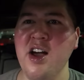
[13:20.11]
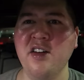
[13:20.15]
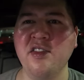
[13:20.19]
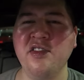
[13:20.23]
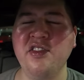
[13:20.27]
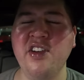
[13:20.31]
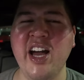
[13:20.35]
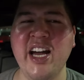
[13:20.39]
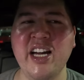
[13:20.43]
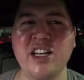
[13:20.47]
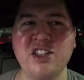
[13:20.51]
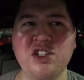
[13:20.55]

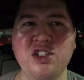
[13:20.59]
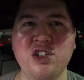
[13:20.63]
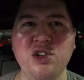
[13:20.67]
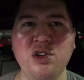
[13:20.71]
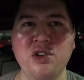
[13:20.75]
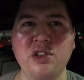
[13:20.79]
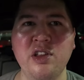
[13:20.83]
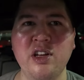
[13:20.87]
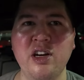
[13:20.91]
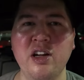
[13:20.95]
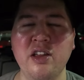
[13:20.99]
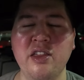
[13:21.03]

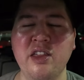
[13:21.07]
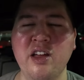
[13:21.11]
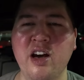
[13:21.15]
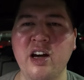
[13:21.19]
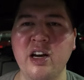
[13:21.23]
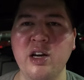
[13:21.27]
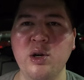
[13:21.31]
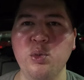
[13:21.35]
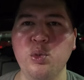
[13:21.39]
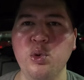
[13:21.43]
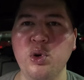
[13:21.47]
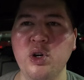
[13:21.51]
faster than I
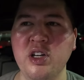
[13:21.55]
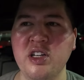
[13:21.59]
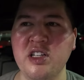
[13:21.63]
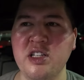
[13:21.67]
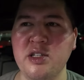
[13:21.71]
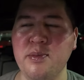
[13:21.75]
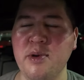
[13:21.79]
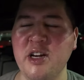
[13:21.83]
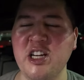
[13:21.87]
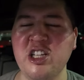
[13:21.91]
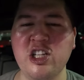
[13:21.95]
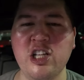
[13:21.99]
thought it would,
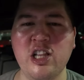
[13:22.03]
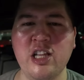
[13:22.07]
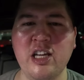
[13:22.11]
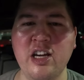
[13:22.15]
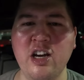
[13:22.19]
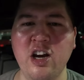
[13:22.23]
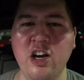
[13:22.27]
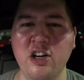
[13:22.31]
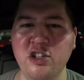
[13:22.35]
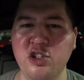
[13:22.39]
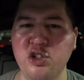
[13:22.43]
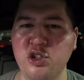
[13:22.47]

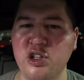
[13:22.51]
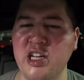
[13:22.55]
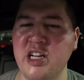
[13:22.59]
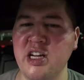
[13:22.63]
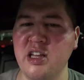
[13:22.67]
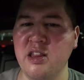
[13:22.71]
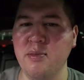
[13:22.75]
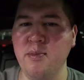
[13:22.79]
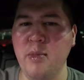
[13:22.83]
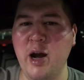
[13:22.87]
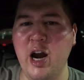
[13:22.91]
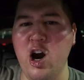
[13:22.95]
especially
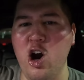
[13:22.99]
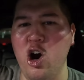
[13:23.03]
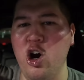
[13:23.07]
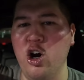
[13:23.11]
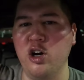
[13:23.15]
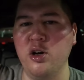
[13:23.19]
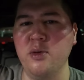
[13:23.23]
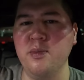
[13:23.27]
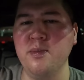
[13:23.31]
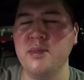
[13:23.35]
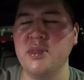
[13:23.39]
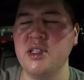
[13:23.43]
underneath my
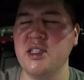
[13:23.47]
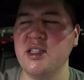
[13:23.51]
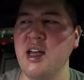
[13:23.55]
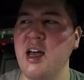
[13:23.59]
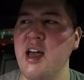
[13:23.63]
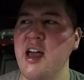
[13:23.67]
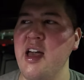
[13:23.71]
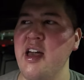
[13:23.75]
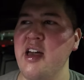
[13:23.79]
arms.